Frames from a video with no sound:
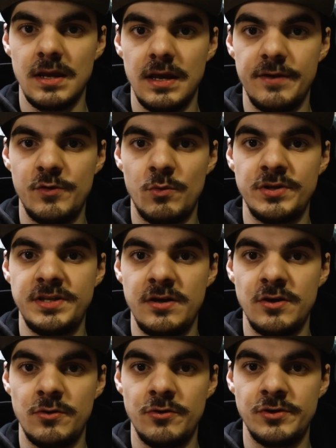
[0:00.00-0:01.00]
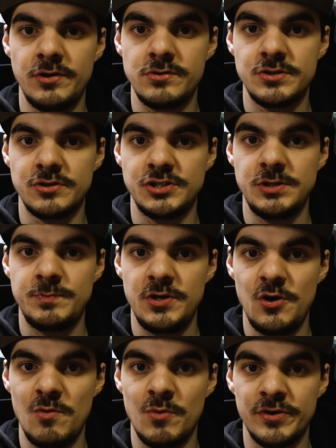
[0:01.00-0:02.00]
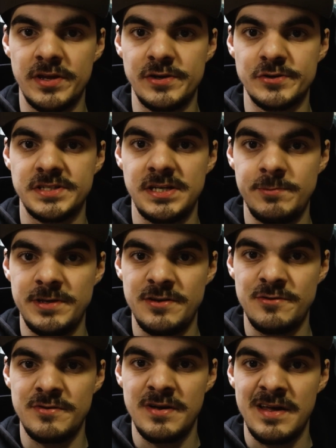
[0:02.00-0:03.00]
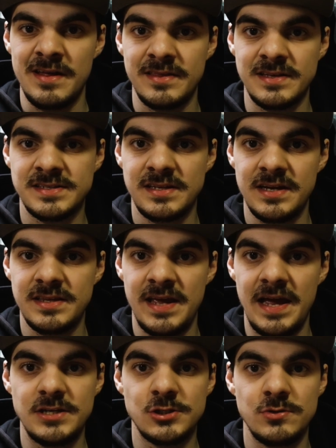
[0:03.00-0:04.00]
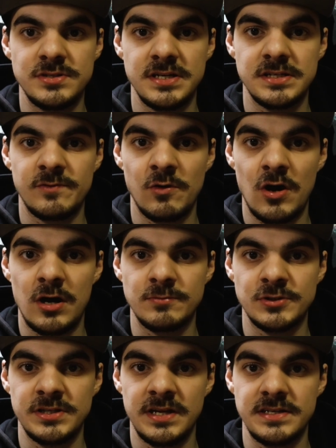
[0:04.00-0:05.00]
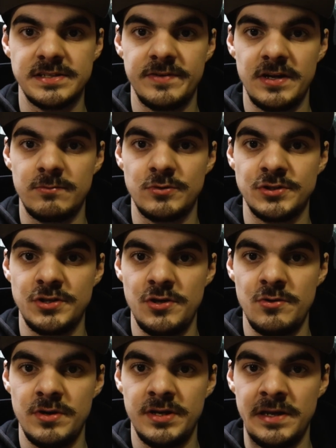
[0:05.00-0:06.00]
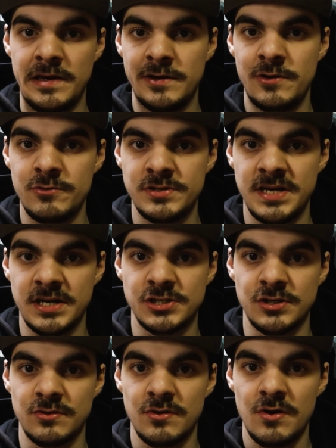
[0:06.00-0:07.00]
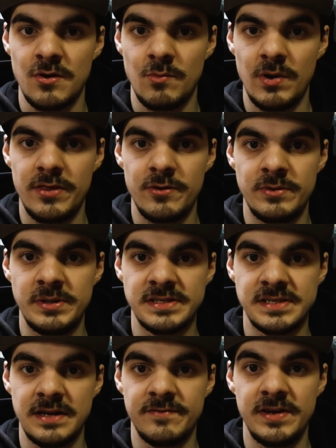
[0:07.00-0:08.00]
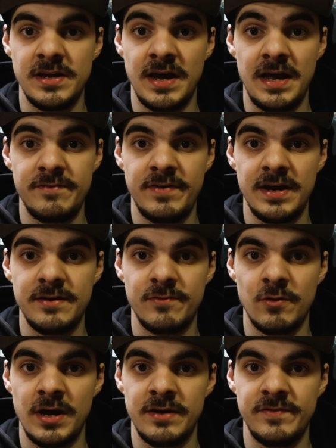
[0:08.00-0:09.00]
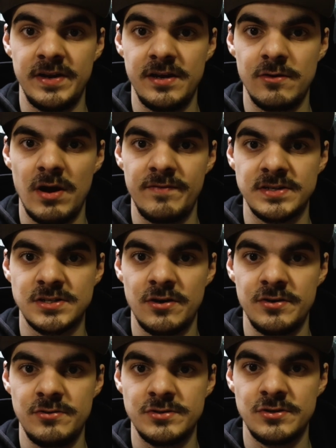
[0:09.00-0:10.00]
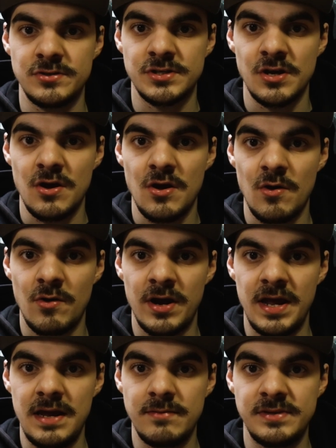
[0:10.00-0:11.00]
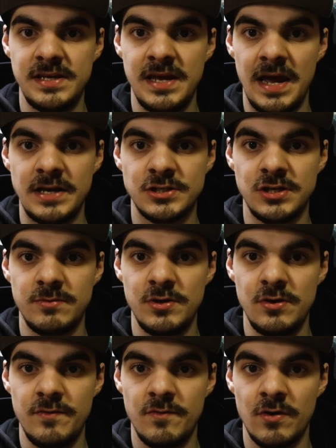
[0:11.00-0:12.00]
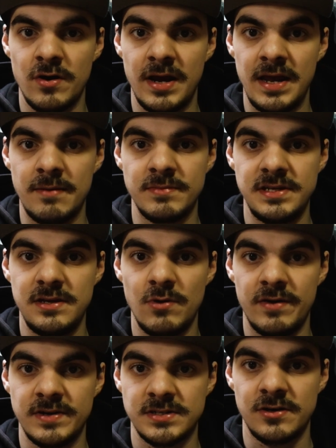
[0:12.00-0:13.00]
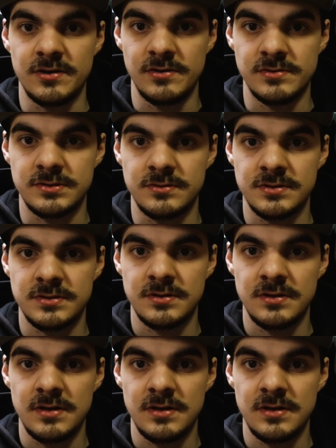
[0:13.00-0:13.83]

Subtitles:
If you want the encoder to use your GPU more than your CPU, then select the H.264 option that is available to you in the encoder section, whether it's NVIDIA NVENC for NVIDIA graphics card users or AMD HW for AMD graphics card users.